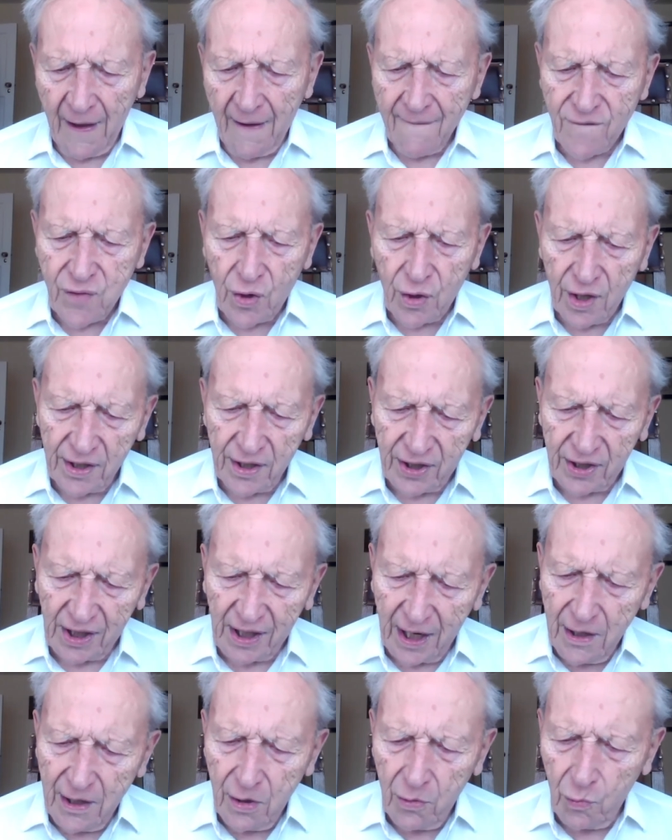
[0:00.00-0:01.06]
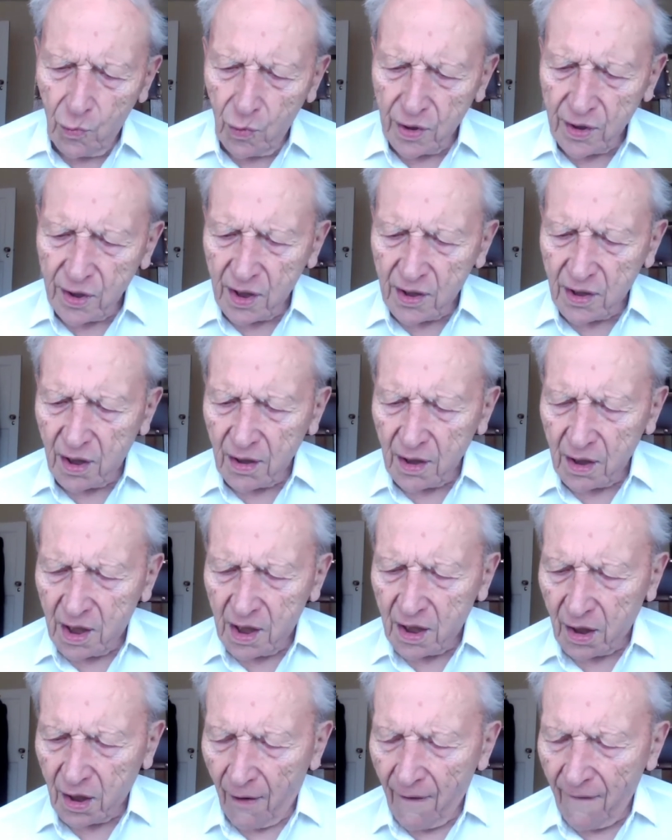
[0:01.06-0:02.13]
For her skin was as
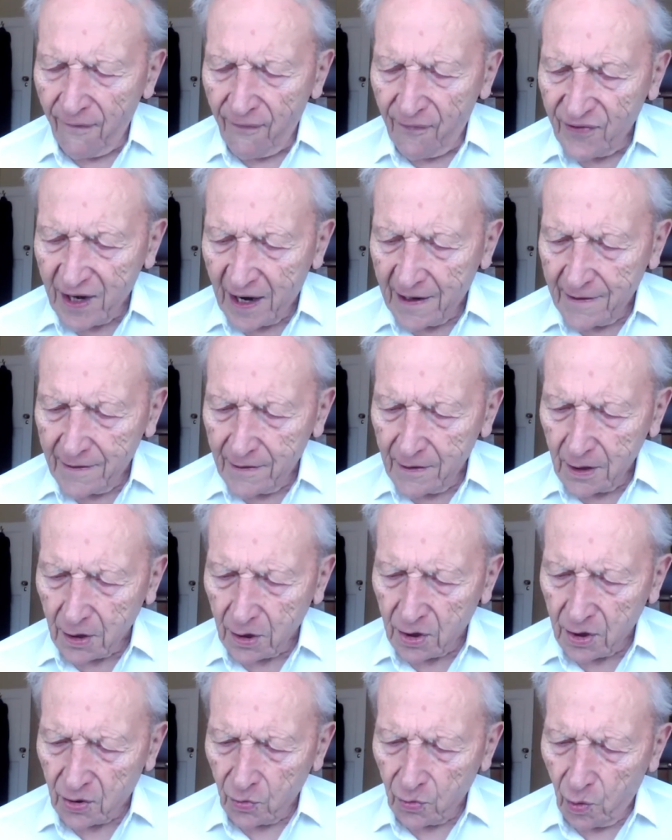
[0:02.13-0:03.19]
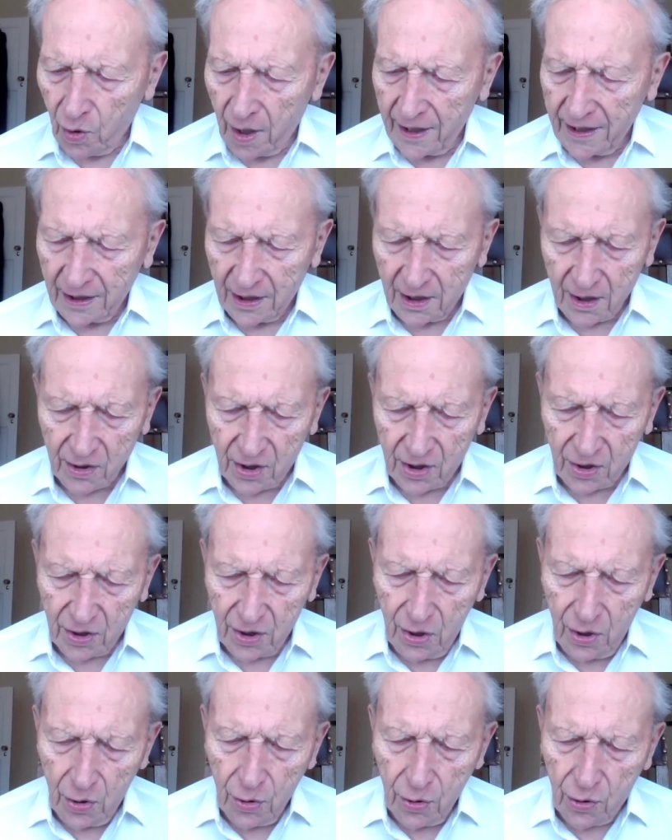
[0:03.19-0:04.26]
soft and as white as
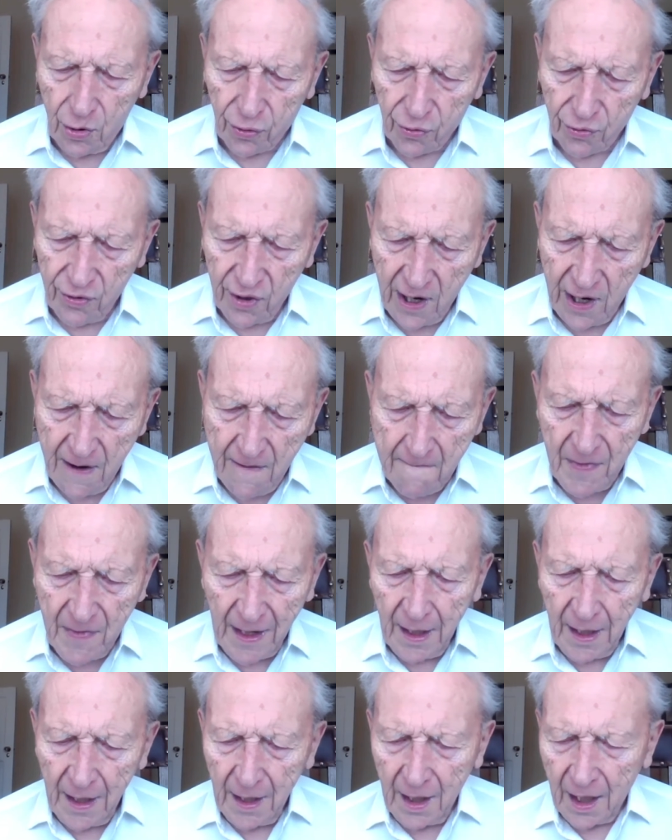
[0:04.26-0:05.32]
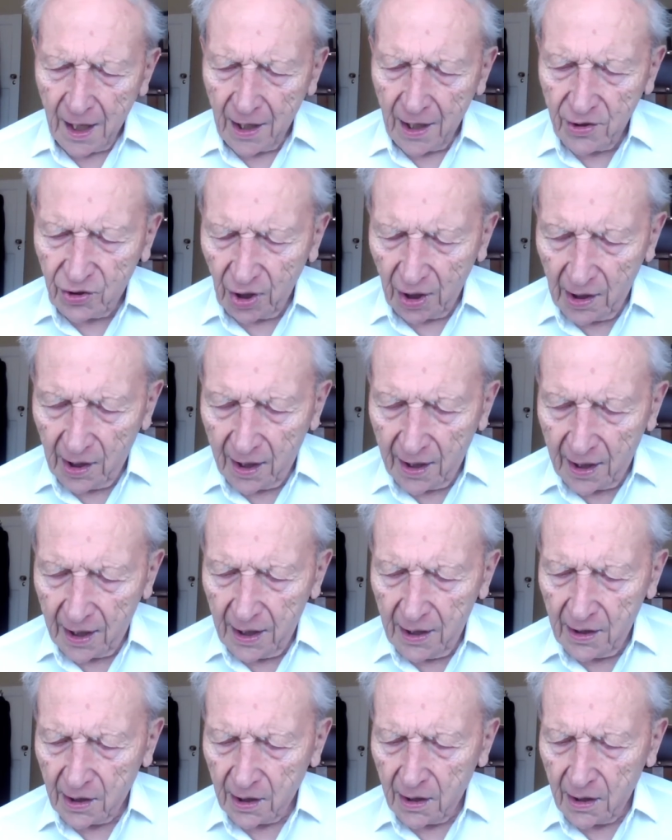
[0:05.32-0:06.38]
new cream, and she
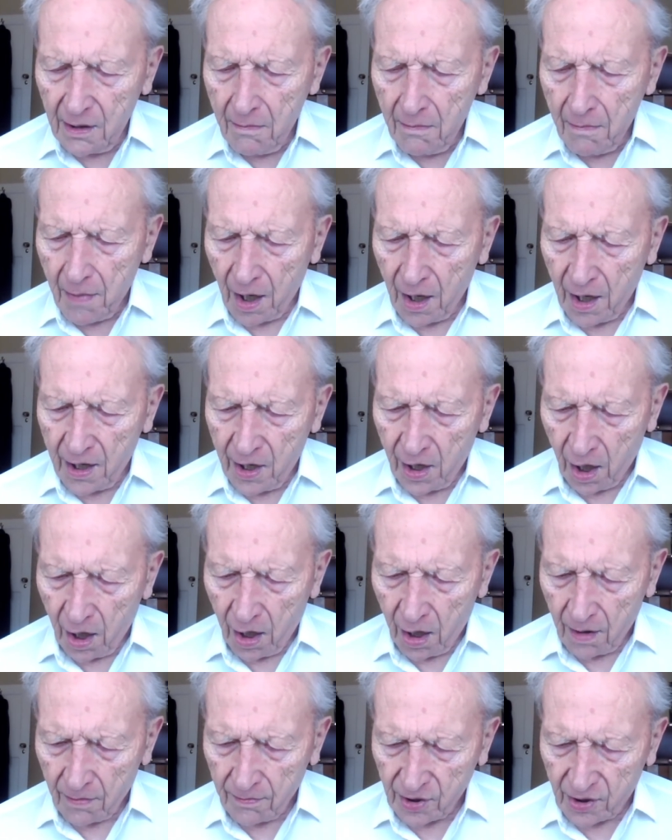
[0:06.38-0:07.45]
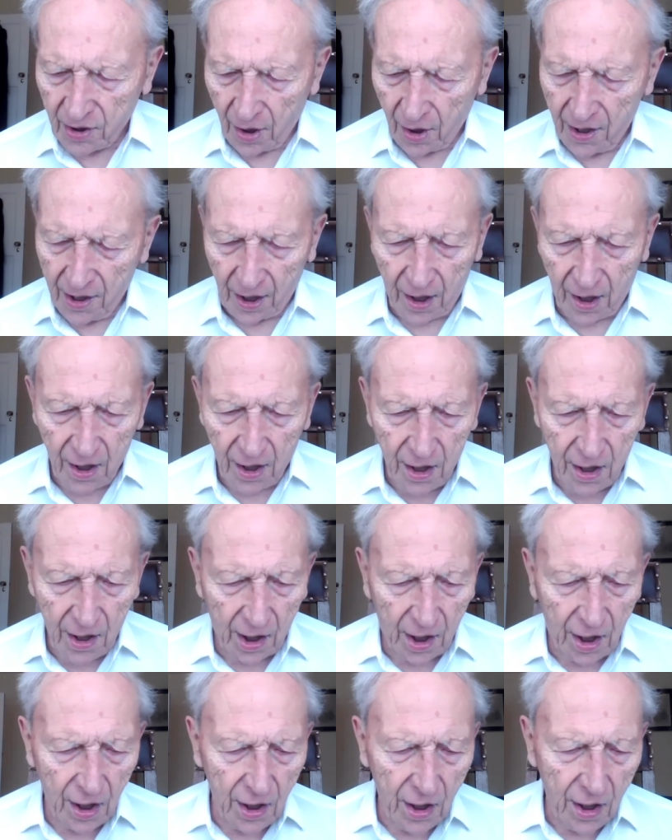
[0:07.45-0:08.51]
laid in my arms like a
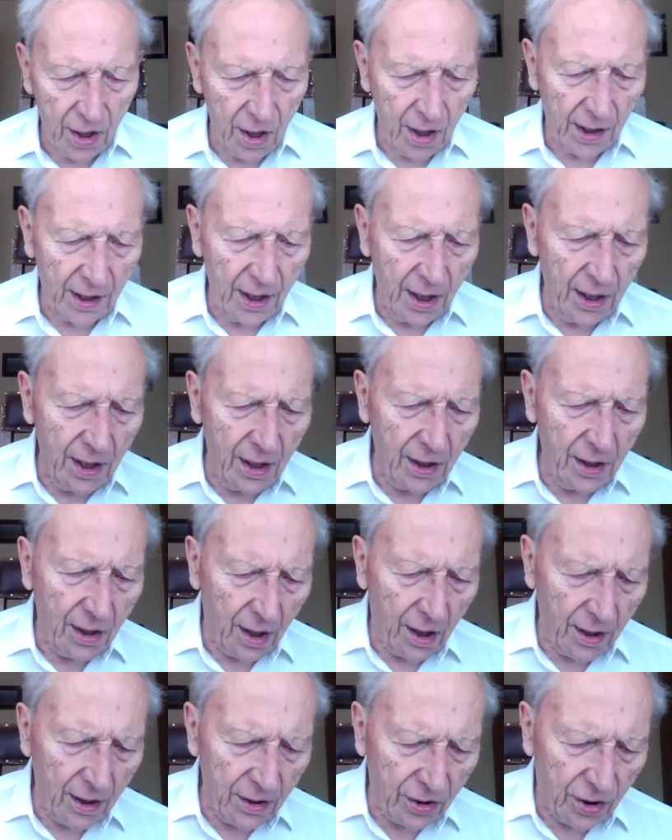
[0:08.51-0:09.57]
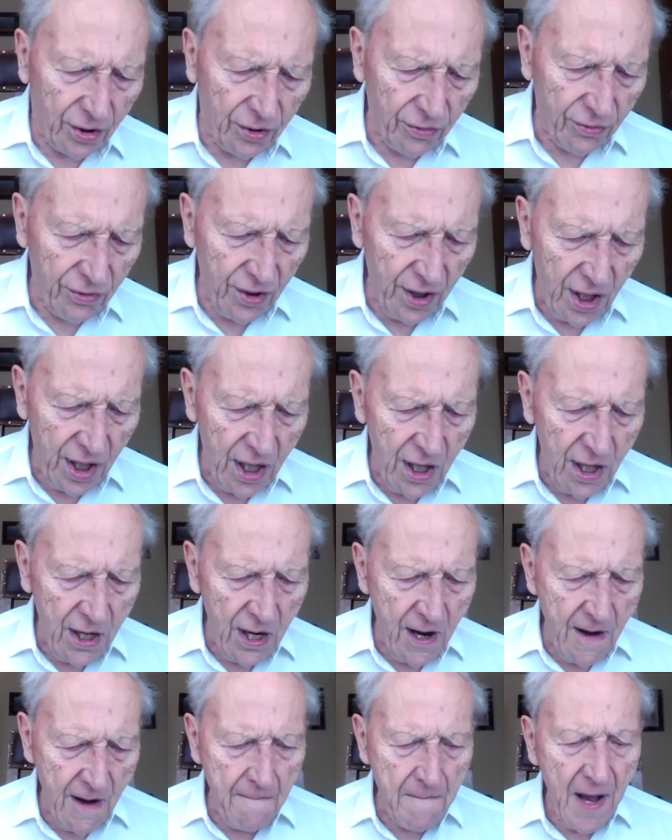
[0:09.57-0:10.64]
girl in a
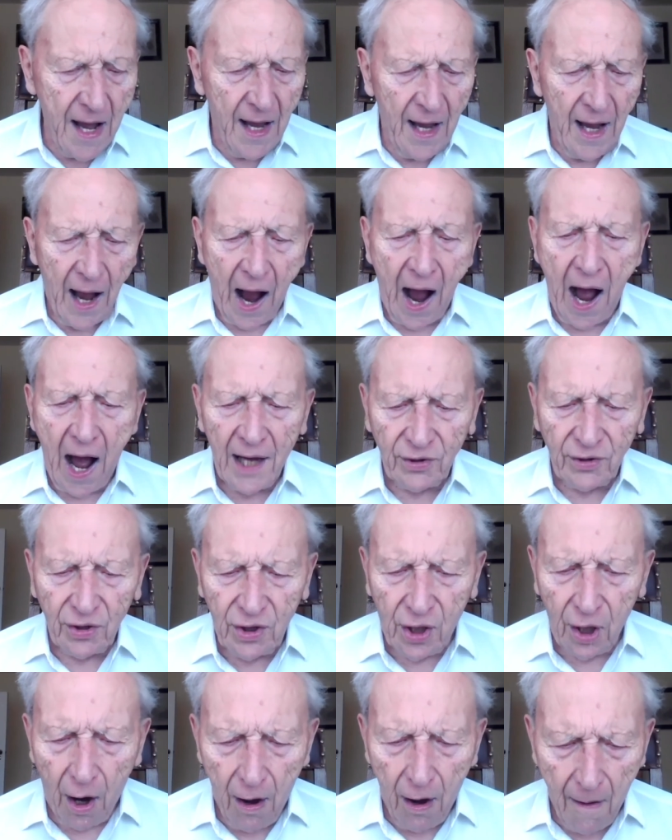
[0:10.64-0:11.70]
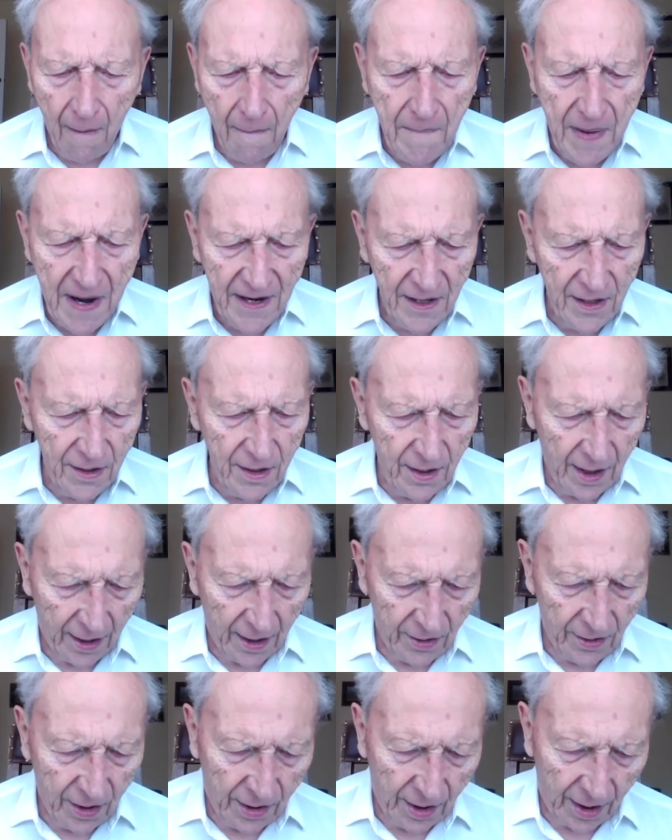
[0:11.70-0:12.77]
dream. And Dobbin
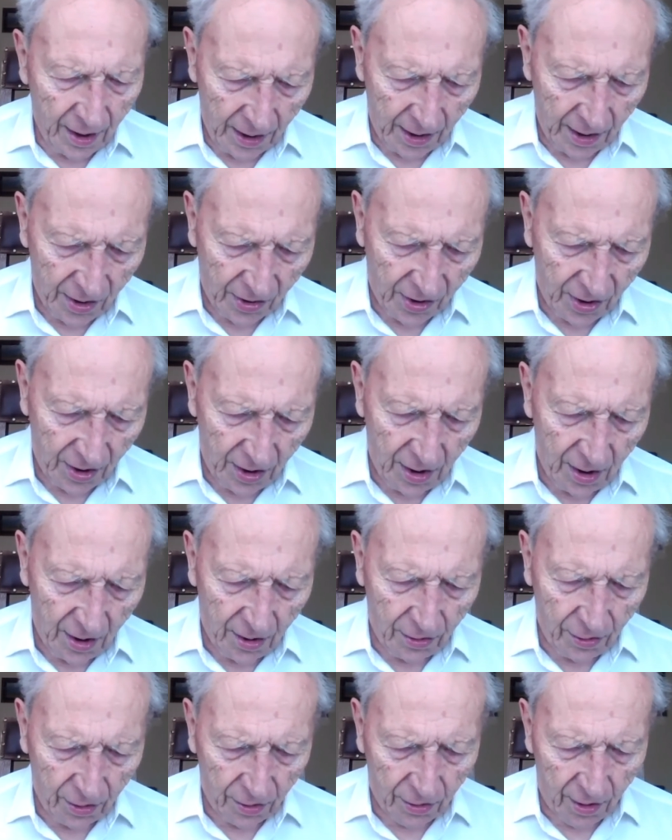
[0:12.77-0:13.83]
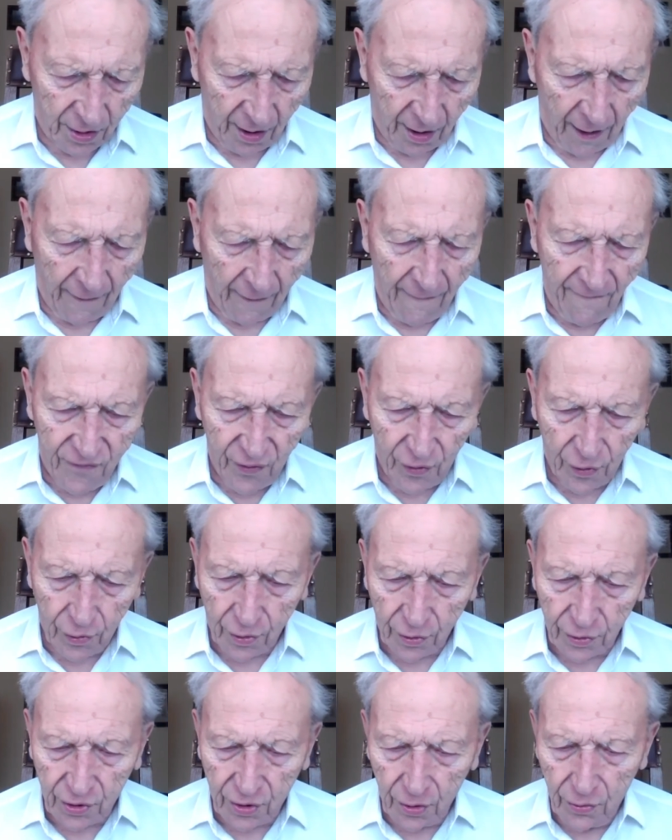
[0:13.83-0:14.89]
and Daisy looked round for
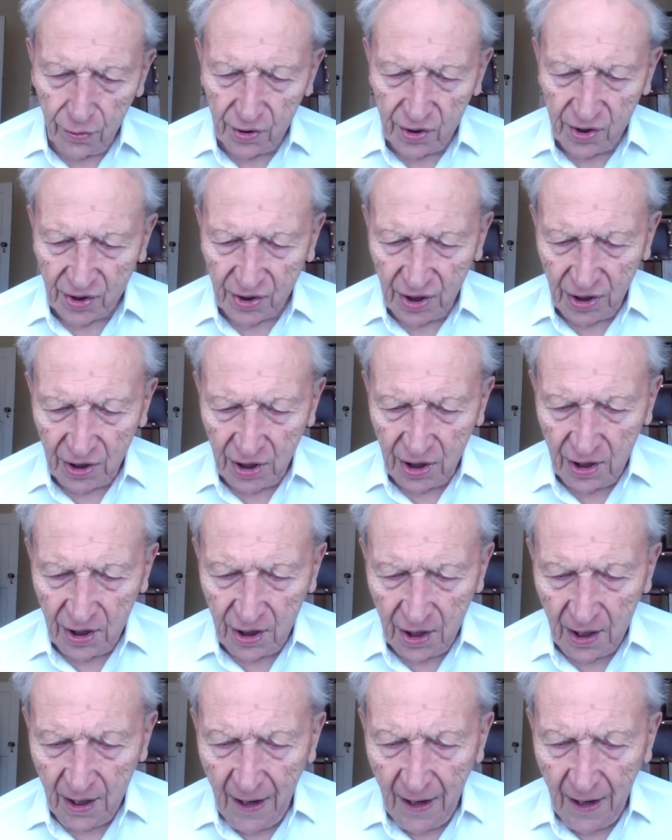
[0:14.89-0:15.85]
to see,